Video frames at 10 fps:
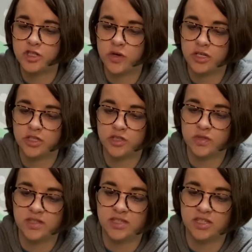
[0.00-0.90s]
you can just use
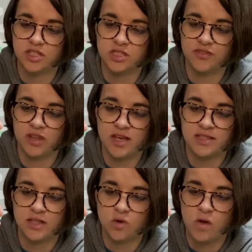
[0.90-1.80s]
scissors for this.
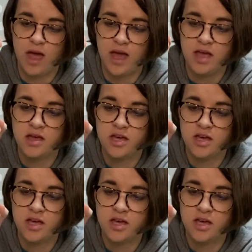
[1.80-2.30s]
That's okay.